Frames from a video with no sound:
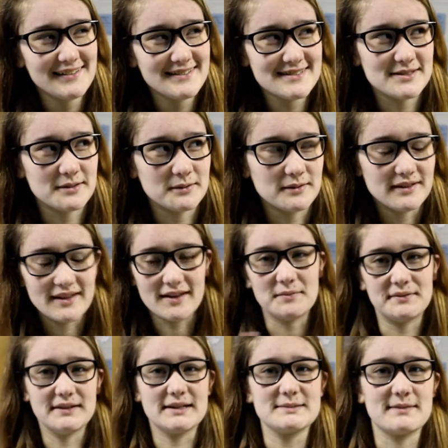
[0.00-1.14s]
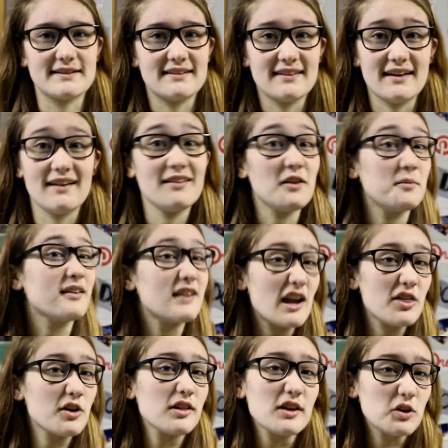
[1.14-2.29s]
So yeah, be expecting that. There'll be
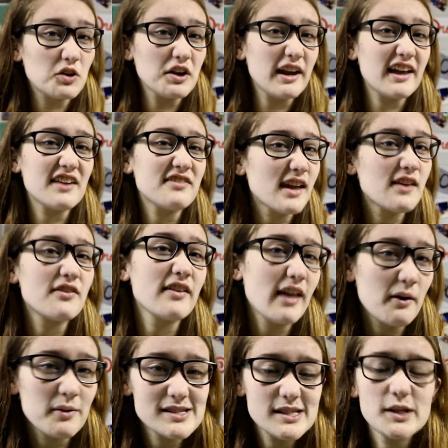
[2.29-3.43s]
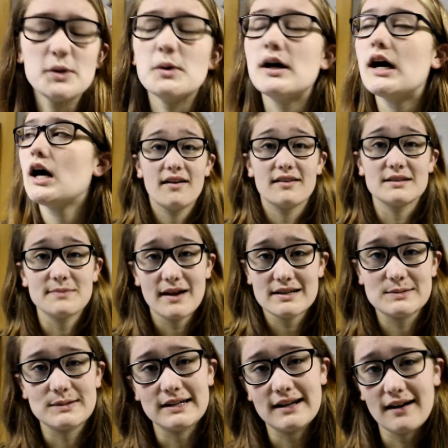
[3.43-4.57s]
another little creative thing for that one too. This
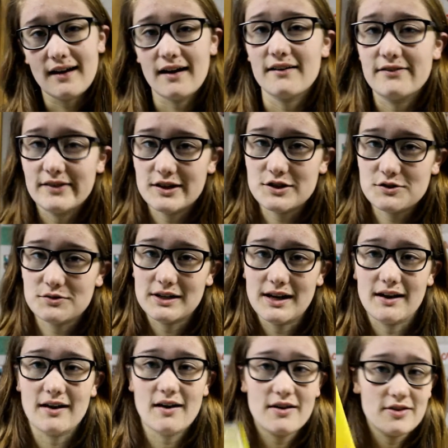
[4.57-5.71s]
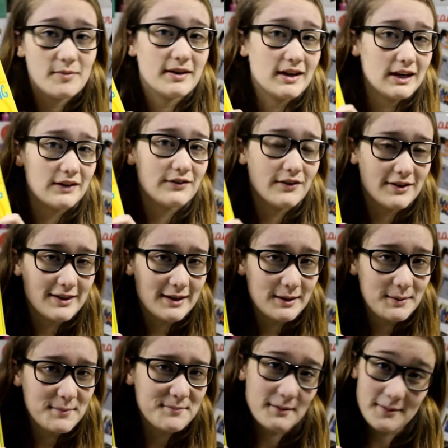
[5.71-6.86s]
past week I finished reading The Beginning of
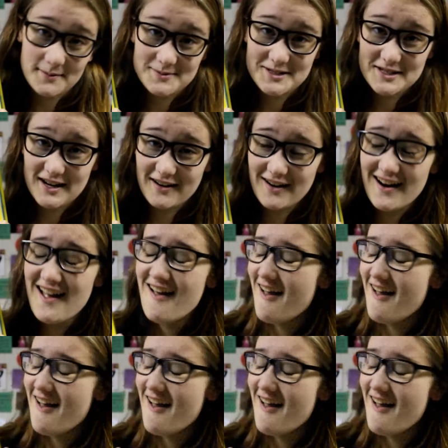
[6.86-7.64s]
Everything by Robin Schneider.